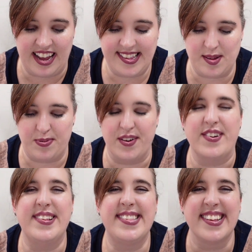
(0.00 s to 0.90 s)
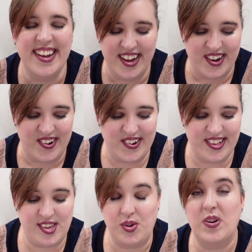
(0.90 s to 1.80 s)
I suppose,
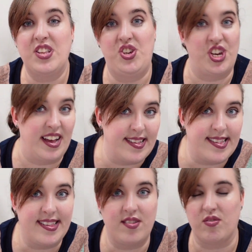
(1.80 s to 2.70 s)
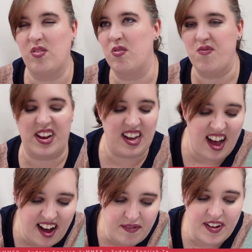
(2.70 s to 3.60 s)
or to adjust or
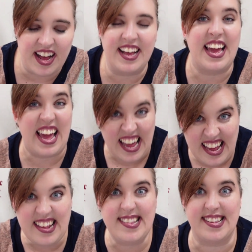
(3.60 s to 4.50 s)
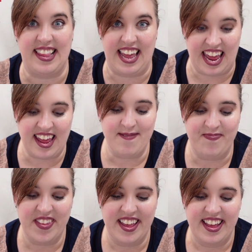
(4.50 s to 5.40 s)
recover easily
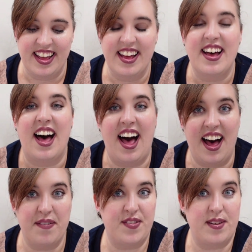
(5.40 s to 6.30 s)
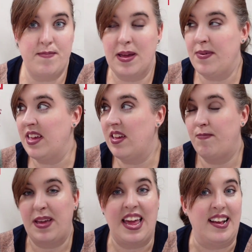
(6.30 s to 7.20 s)
after
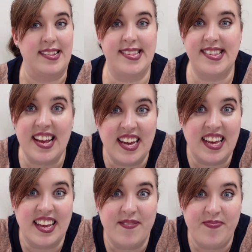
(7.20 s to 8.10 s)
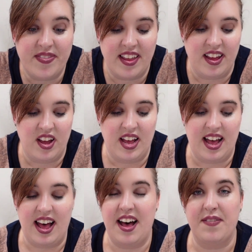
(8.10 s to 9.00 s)
maybe being sick,
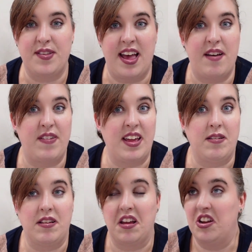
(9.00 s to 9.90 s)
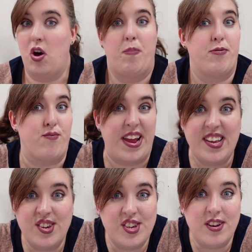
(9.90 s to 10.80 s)
after having an
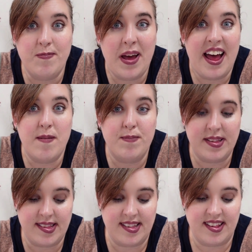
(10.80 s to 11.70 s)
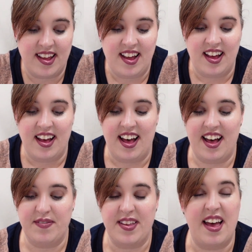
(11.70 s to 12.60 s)
operation, perhaps,
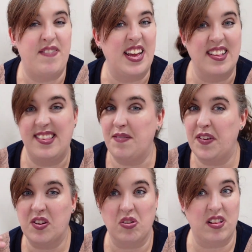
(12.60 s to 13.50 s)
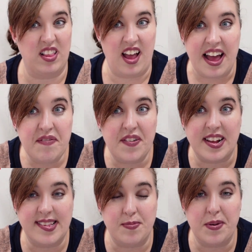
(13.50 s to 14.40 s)
after having a difficult life
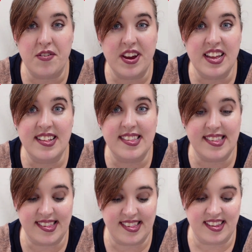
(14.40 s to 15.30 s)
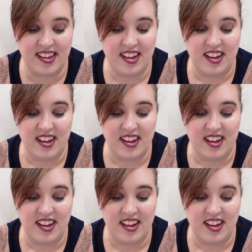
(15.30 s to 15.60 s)
experience